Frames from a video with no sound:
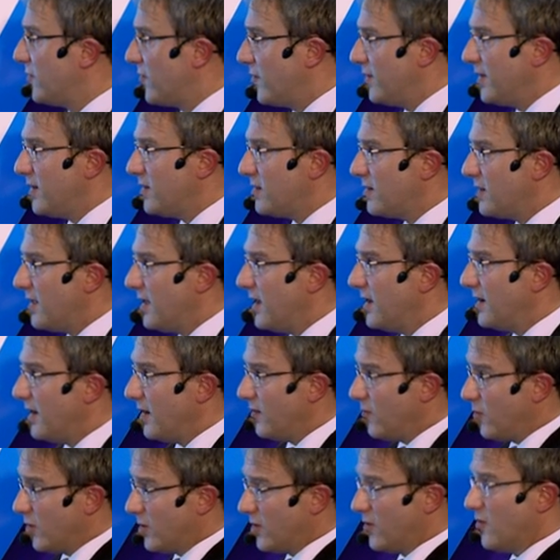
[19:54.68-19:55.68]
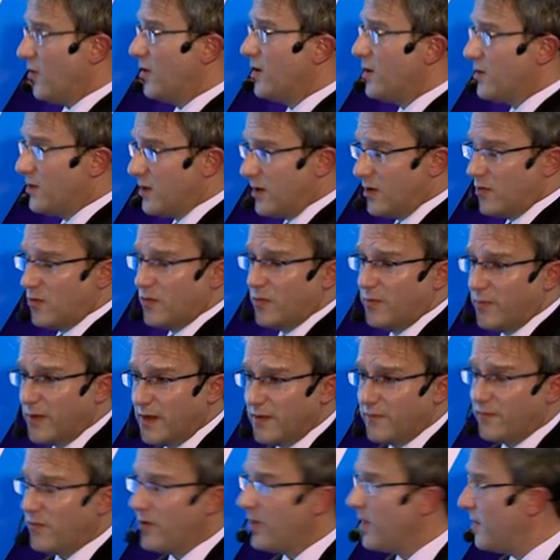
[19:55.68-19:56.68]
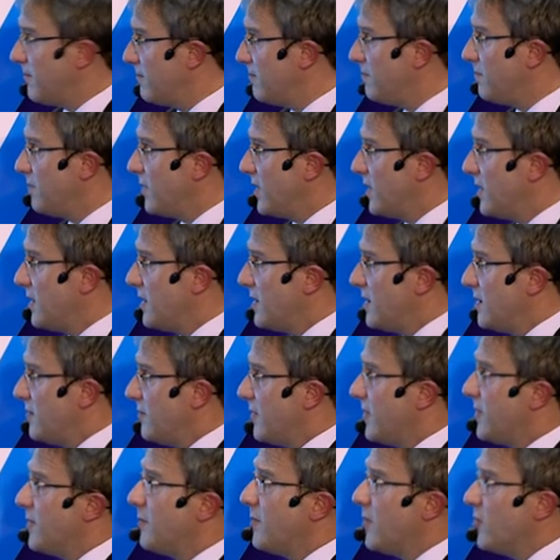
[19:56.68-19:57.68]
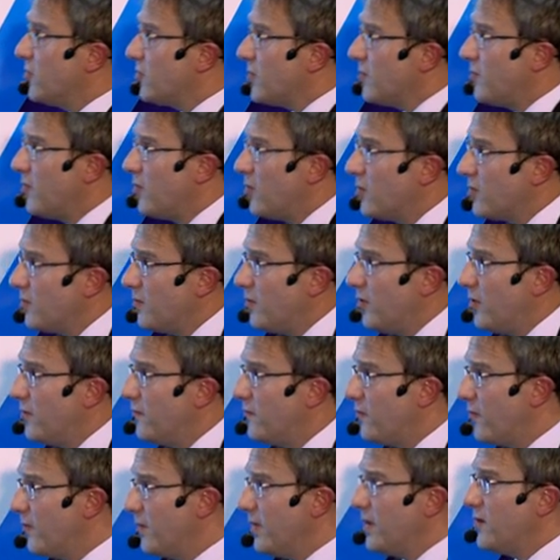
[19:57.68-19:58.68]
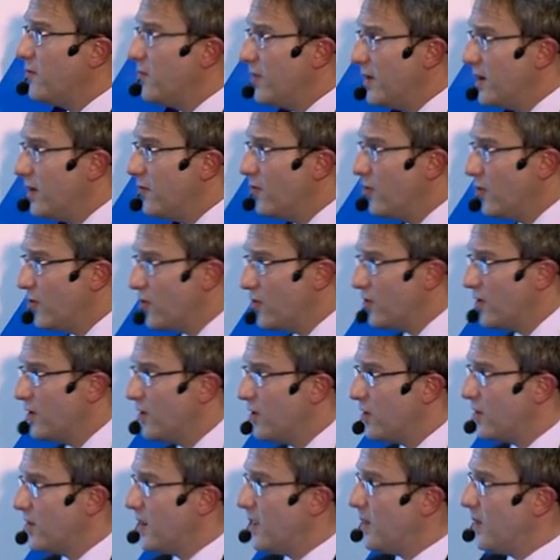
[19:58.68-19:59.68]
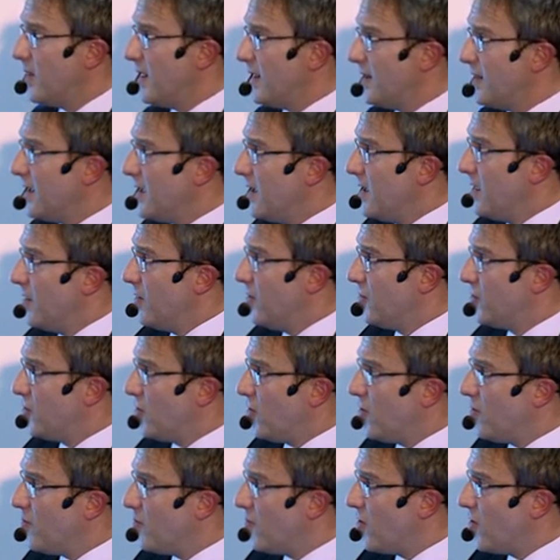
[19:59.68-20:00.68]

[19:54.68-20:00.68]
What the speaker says: from inside and what collagen could mean for them. But the most important point for me really was to understand that the term